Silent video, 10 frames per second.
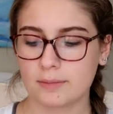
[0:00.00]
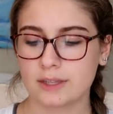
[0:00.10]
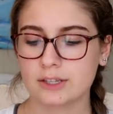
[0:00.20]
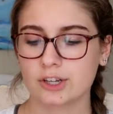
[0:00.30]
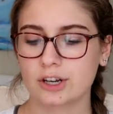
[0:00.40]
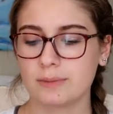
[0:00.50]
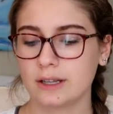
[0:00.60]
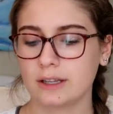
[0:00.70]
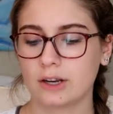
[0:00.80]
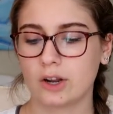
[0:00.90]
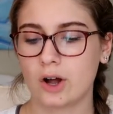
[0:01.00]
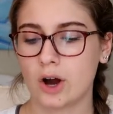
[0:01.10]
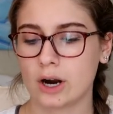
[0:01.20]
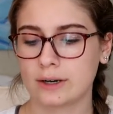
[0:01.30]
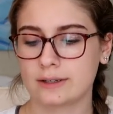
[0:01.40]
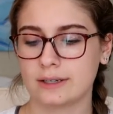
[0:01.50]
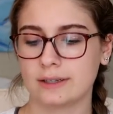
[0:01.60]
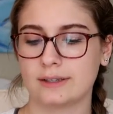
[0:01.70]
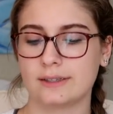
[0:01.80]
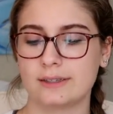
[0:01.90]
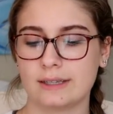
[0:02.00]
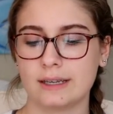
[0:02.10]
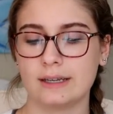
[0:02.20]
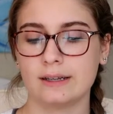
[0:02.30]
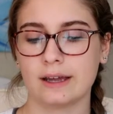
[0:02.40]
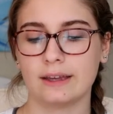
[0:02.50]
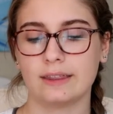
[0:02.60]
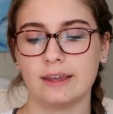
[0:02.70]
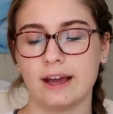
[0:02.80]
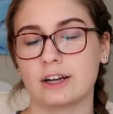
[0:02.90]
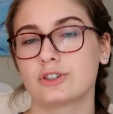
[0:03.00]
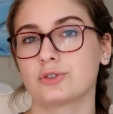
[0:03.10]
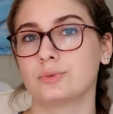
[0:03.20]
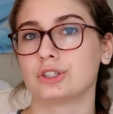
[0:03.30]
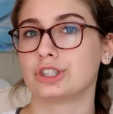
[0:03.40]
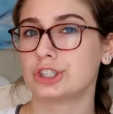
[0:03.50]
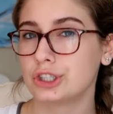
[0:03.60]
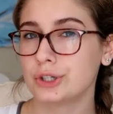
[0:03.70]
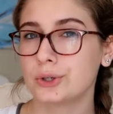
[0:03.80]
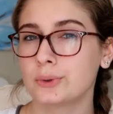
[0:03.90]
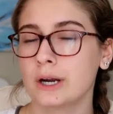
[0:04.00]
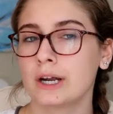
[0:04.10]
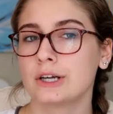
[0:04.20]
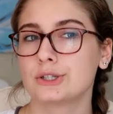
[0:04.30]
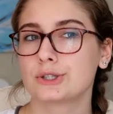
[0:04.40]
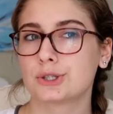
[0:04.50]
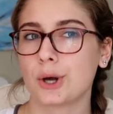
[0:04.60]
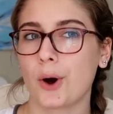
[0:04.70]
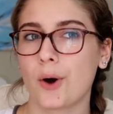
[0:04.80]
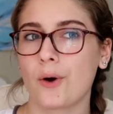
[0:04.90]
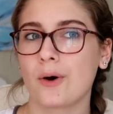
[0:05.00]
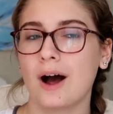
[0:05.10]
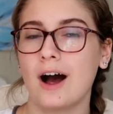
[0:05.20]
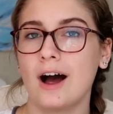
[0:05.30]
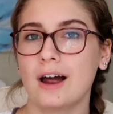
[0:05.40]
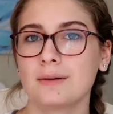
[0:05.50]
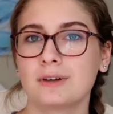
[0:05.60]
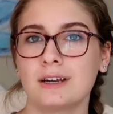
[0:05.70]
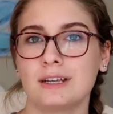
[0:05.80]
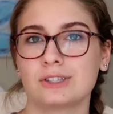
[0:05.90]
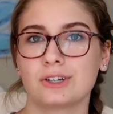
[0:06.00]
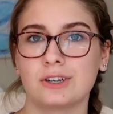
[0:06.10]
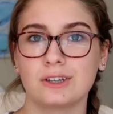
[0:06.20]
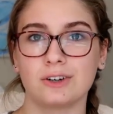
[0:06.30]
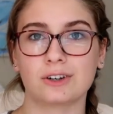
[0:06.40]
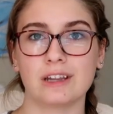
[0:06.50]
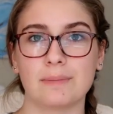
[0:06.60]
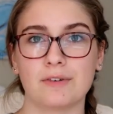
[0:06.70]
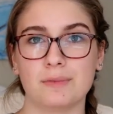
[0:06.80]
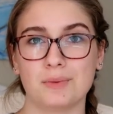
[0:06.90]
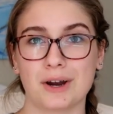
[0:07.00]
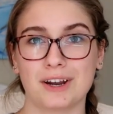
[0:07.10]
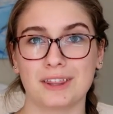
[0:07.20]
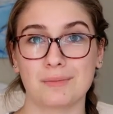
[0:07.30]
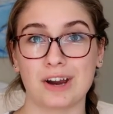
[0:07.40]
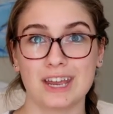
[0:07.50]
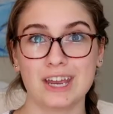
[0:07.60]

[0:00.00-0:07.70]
These are gonna be a little hard to see like the actual shoe, so I'm gonna insert a little clip of me wearing them right